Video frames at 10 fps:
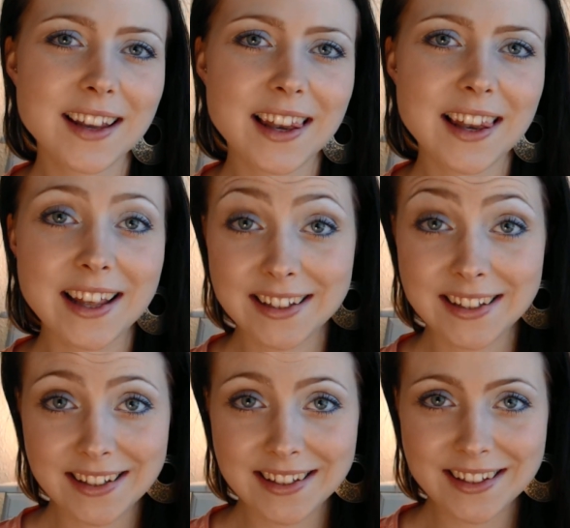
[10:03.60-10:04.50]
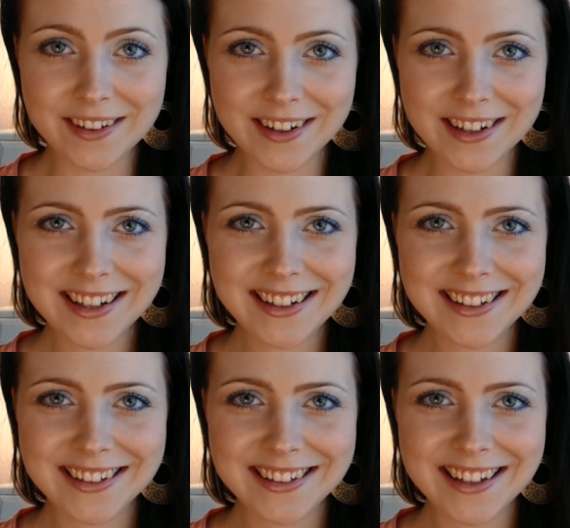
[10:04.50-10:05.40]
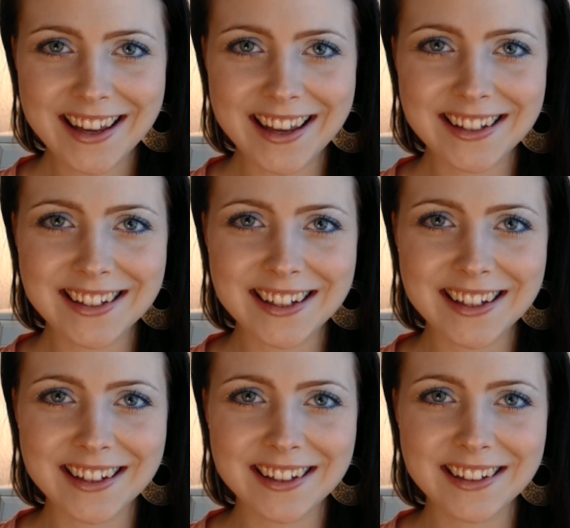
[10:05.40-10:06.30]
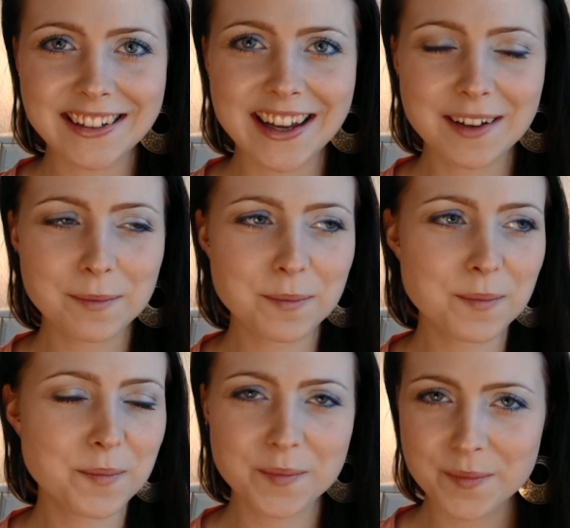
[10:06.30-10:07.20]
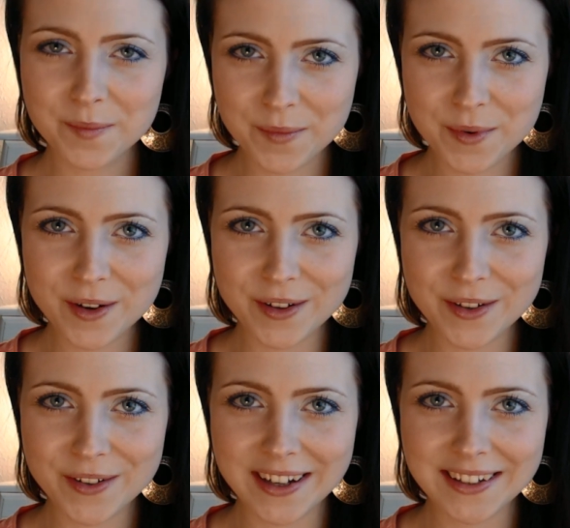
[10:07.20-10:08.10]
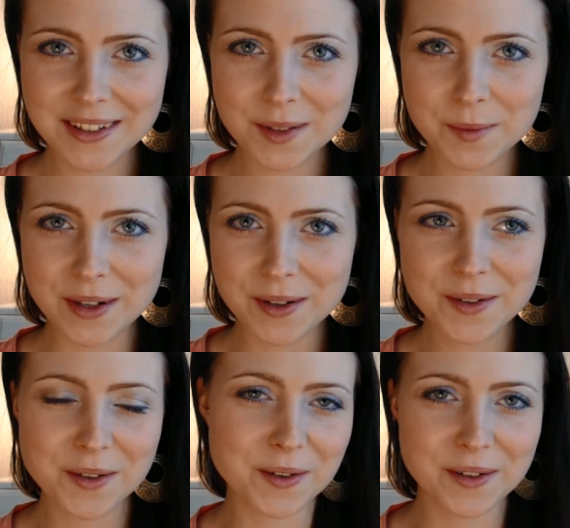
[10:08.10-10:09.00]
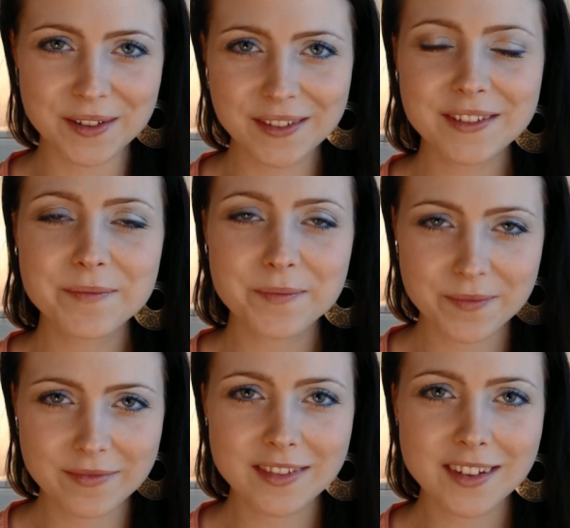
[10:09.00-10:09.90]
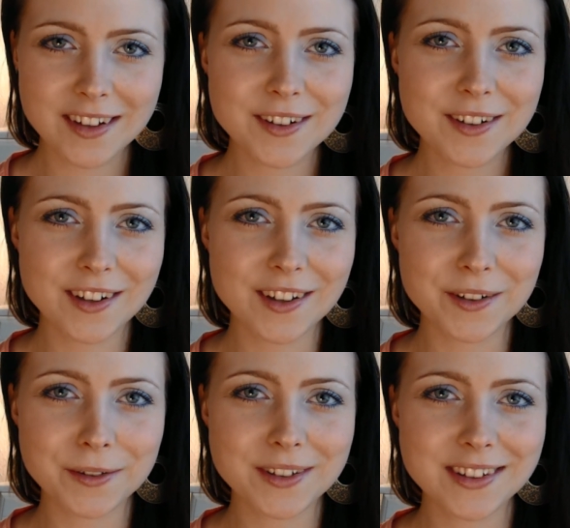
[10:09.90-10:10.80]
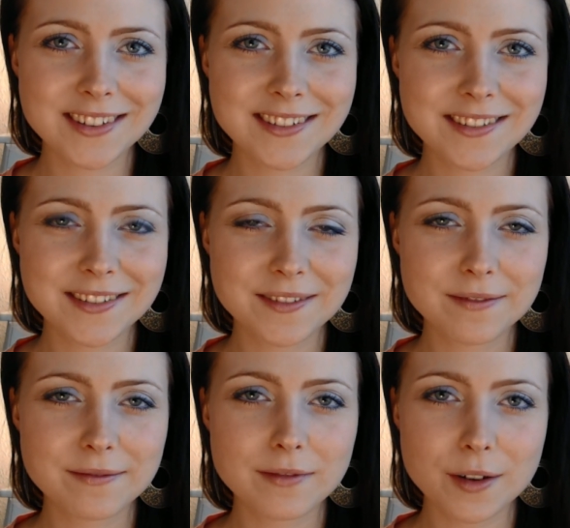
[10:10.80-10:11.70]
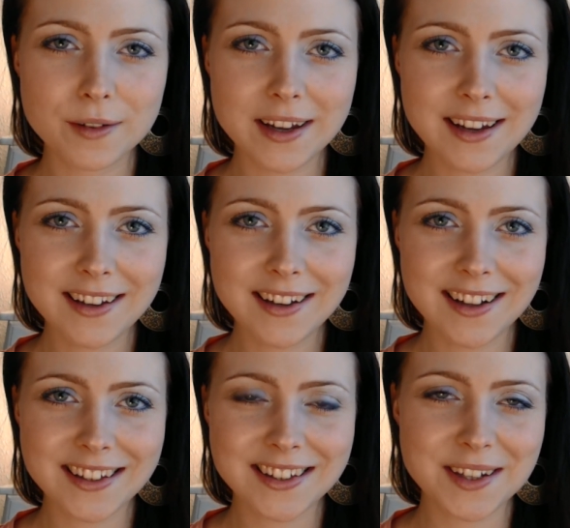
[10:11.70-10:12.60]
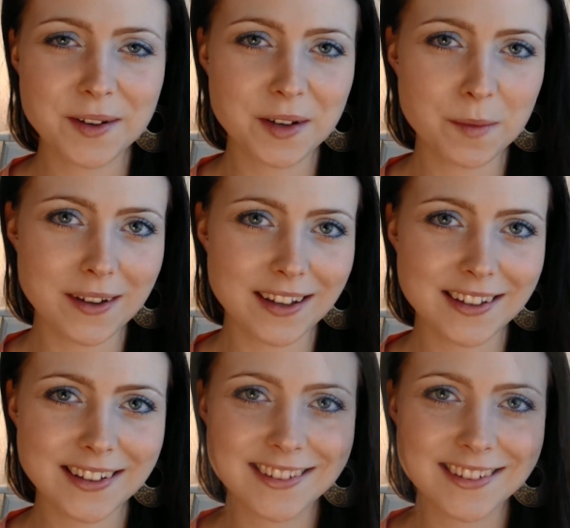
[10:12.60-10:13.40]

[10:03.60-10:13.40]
let's get started. And yeah, put on your nice sweater, your clothes. Okay, I'll see you in a bit.